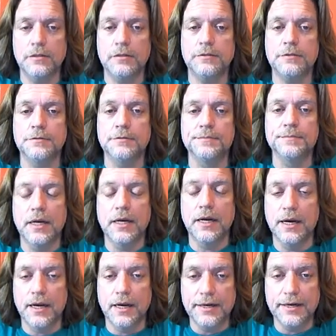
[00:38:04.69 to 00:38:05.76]

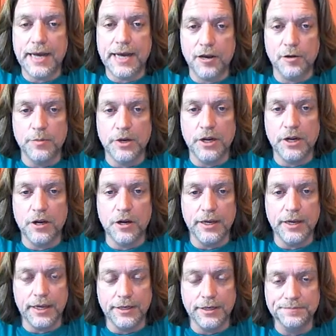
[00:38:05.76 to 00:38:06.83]
uh, Niall
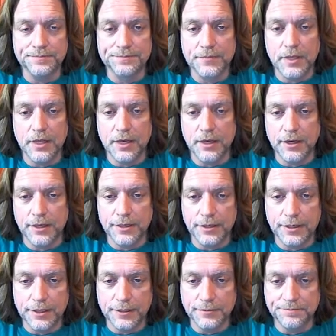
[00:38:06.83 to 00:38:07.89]
McGaughey and
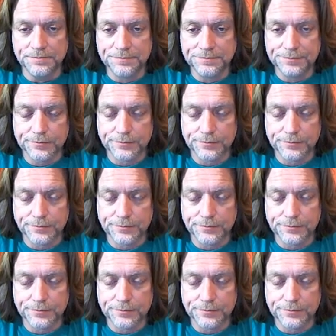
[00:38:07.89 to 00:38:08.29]
um,